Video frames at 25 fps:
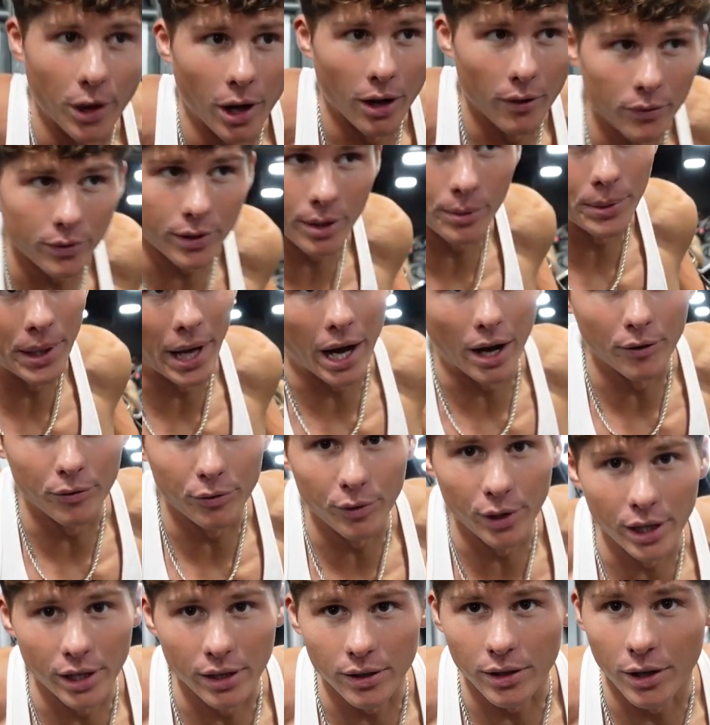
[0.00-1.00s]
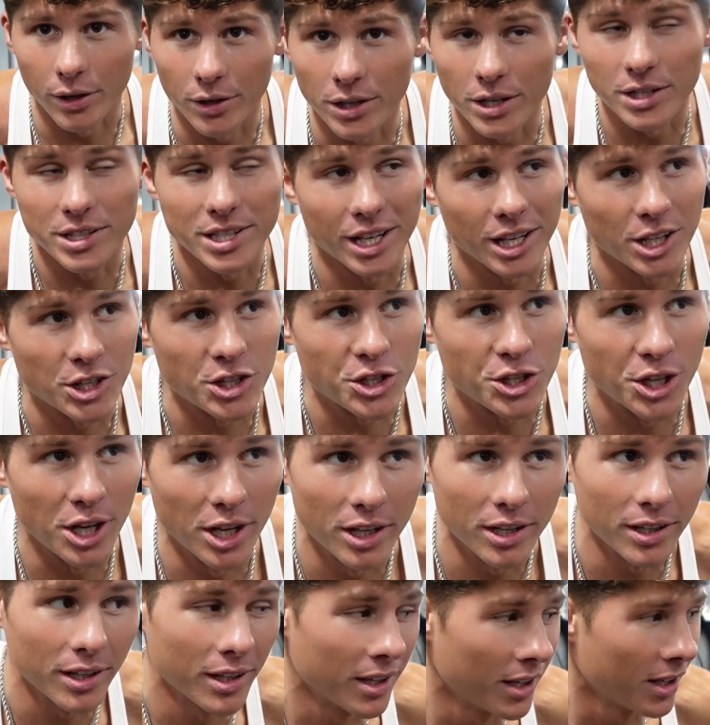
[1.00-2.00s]
y'all ever come to Alphaland and y'all need to take a
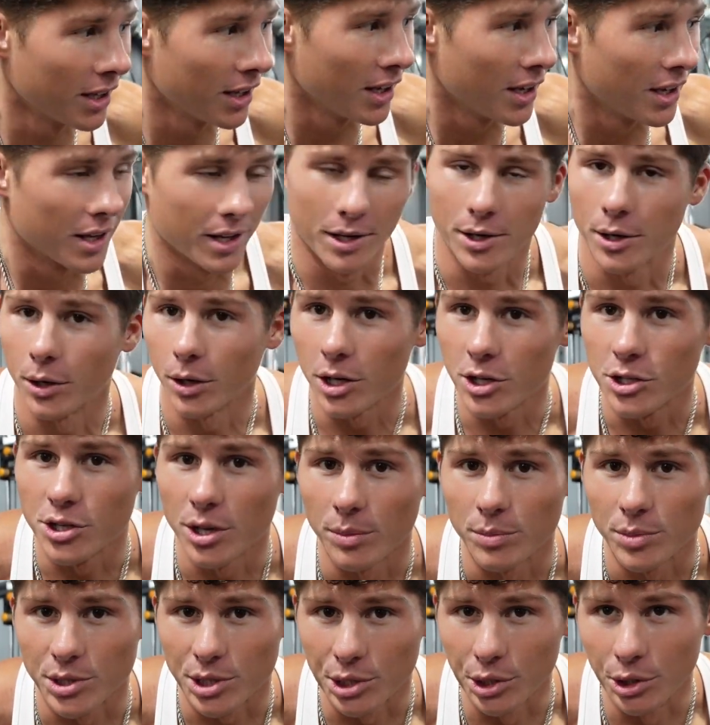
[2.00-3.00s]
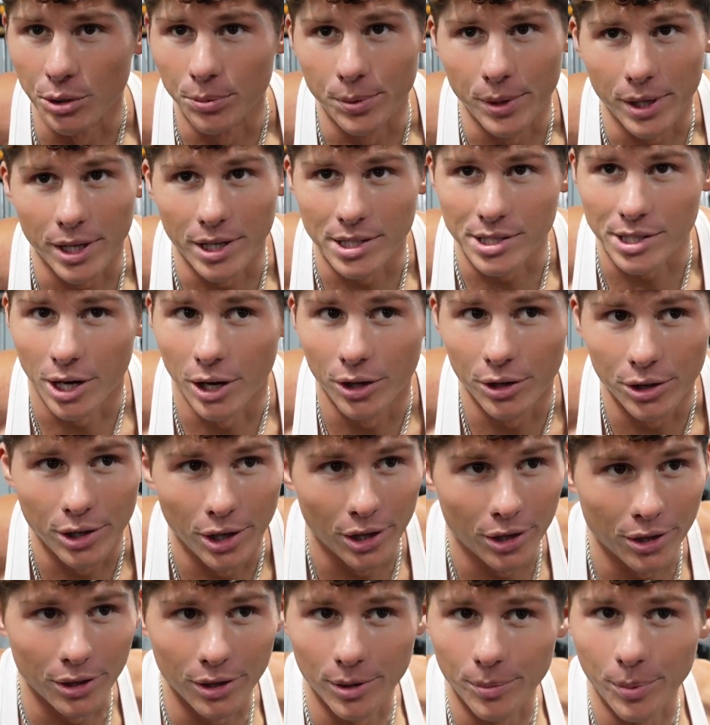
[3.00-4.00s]
shit, go to gym two because all the
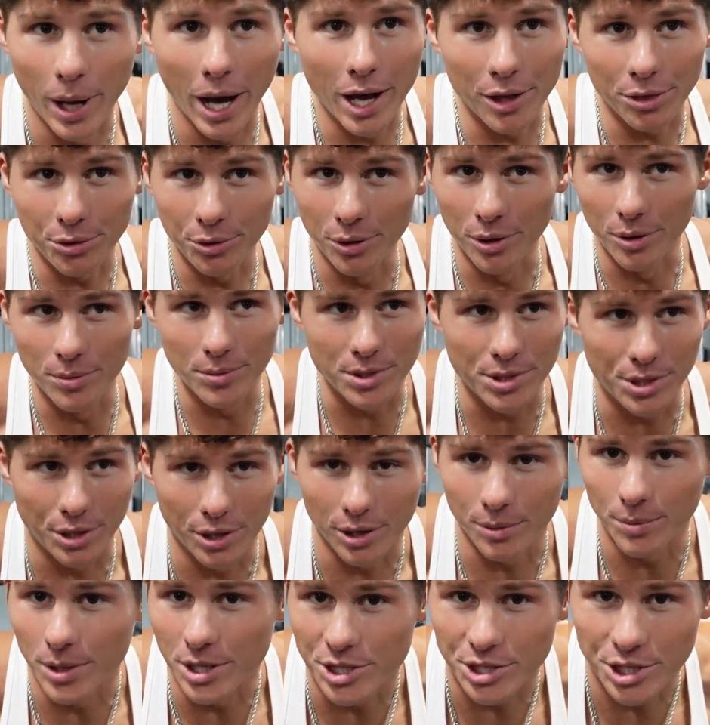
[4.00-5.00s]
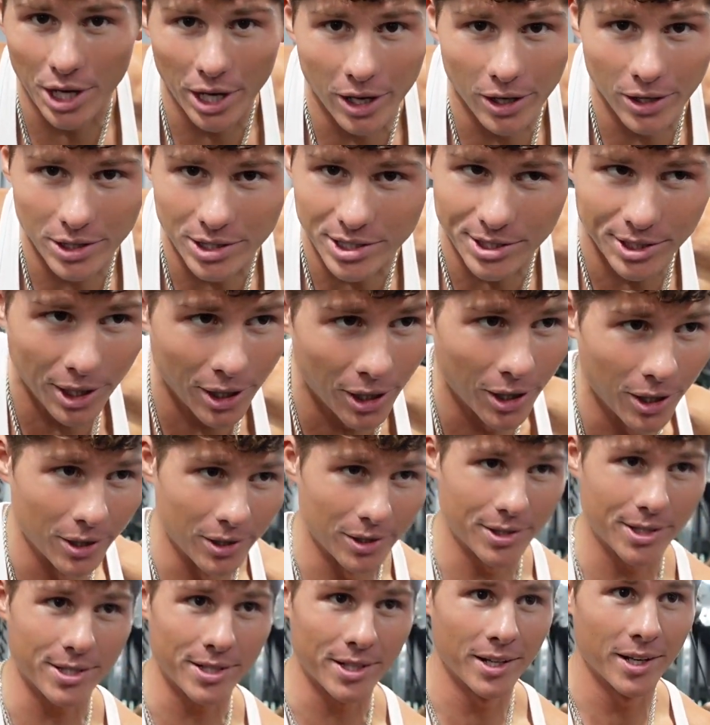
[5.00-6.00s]
other bathrooms, you're gonna be sharing
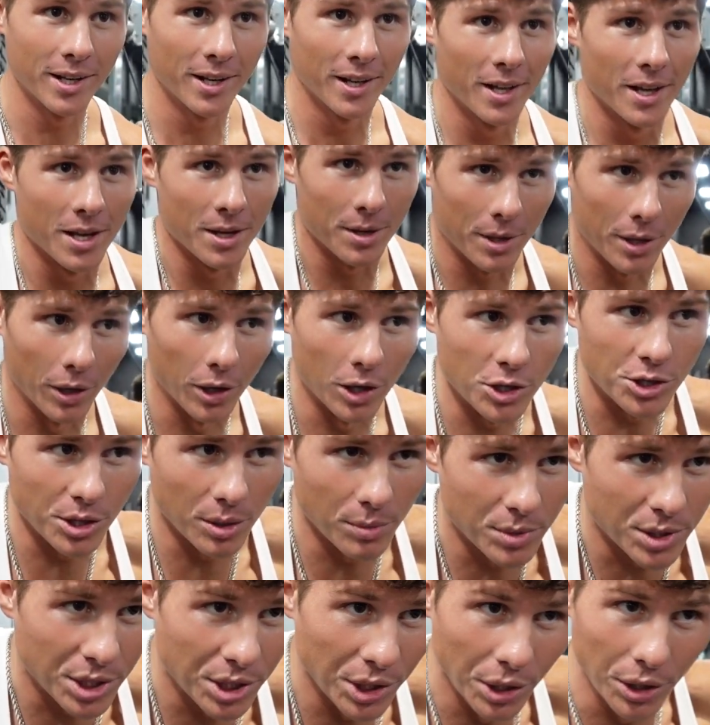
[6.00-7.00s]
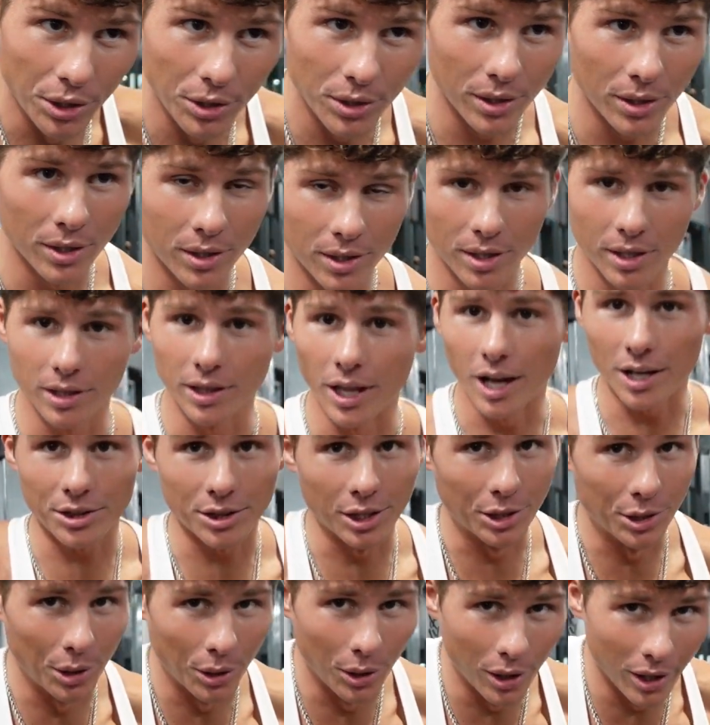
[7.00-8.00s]
stalls. Oh, yeah. Go bro. To gym two, yeah, lock
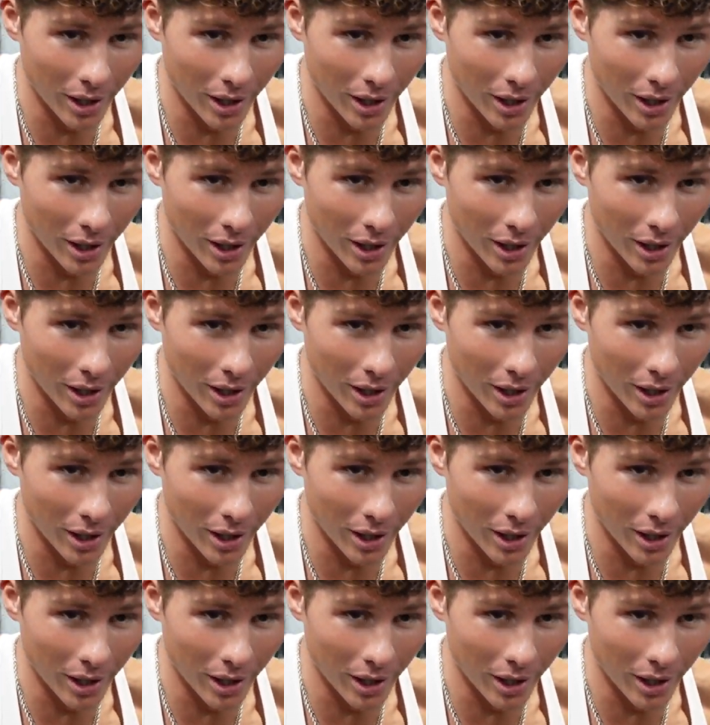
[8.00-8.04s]
everyone the